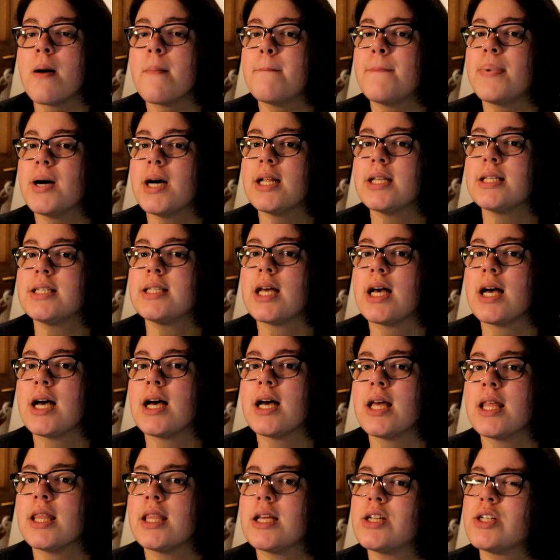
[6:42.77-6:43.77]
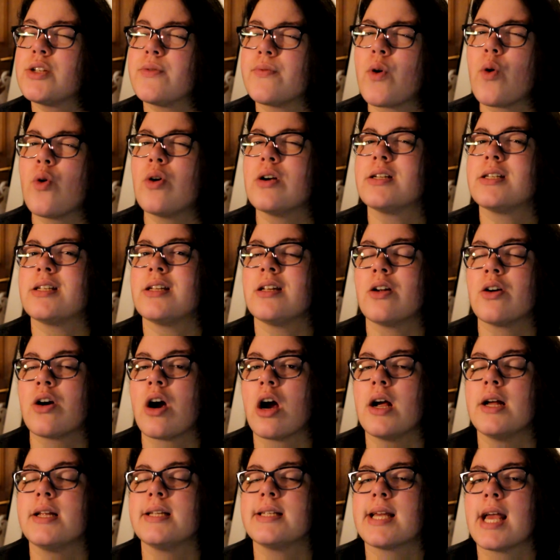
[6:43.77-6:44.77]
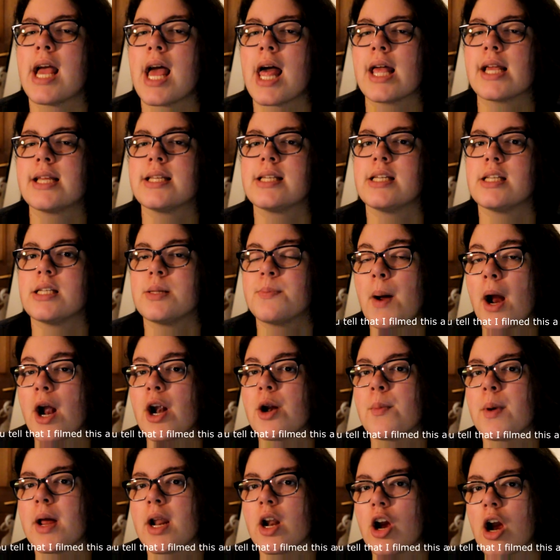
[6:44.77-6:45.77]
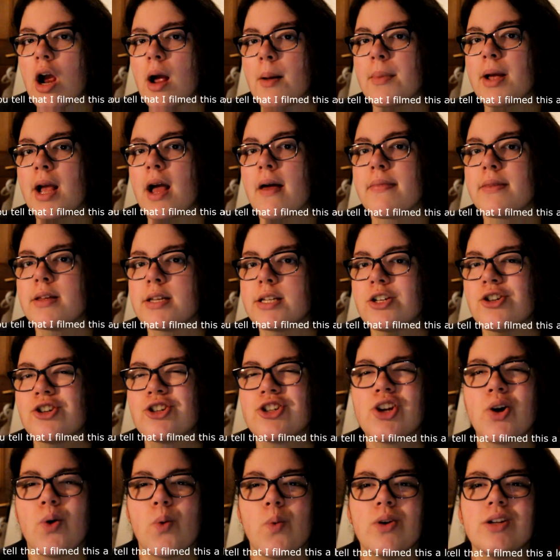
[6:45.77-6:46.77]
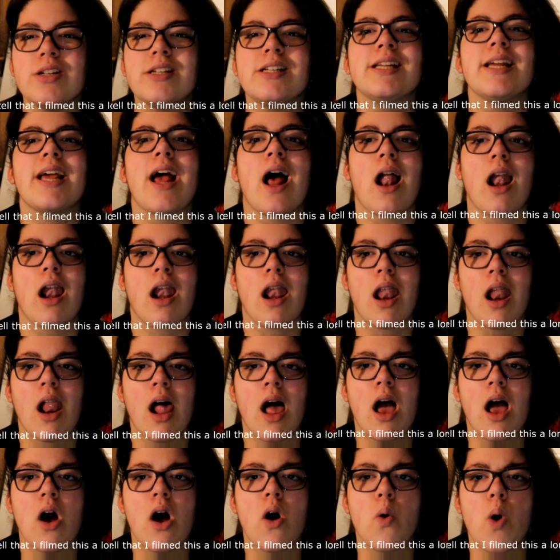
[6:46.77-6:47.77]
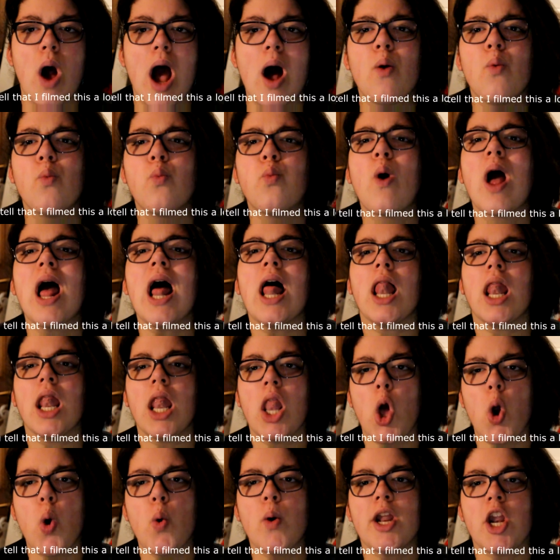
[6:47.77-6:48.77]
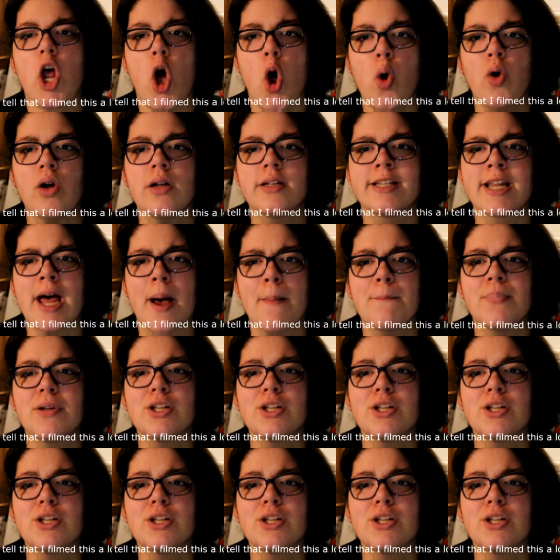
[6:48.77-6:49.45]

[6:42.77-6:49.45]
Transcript: But there's, of course, Guardians of the Galaxy and Spider-Man are coming out this year. So we'll see how well Logan holds up.